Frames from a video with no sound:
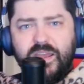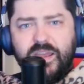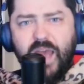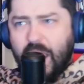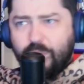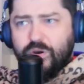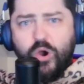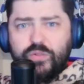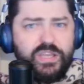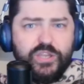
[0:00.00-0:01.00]
And we're
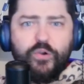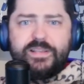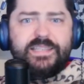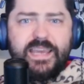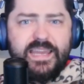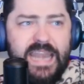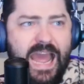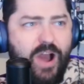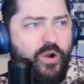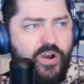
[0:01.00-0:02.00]
only noticing it
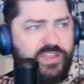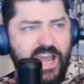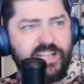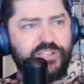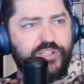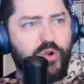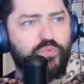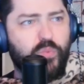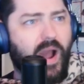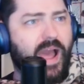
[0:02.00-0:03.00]
now. That's so
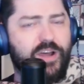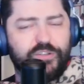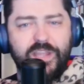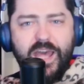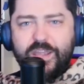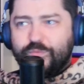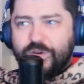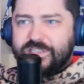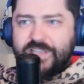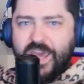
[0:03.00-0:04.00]
wild. And we're
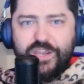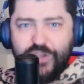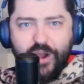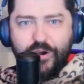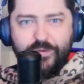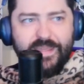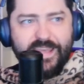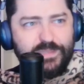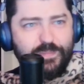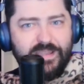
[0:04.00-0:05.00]
saying, no,
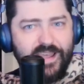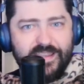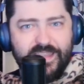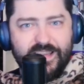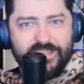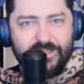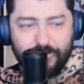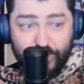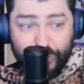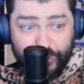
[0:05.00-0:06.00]
he's been like this,
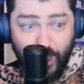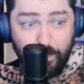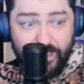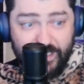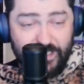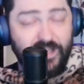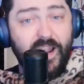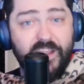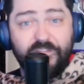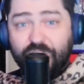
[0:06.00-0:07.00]
sharply
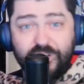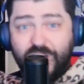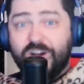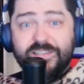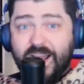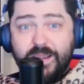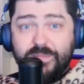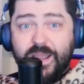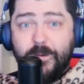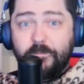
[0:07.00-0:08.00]
declining for a long time
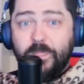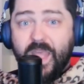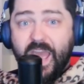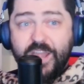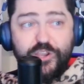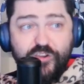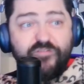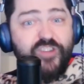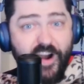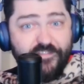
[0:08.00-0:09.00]
now, and you've
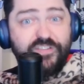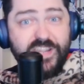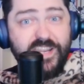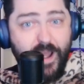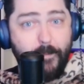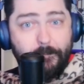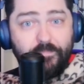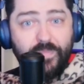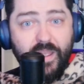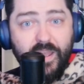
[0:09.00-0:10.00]
covered it up.
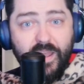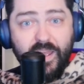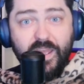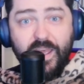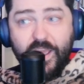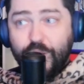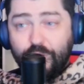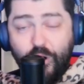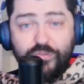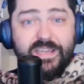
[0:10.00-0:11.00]
You're
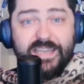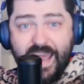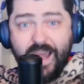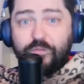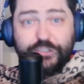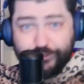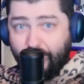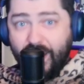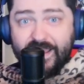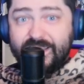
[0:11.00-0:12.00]
only now
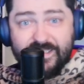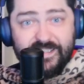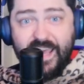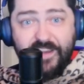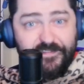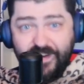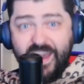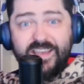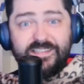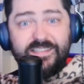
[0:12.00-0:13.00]
trying to save
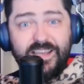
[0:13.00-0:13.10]
face.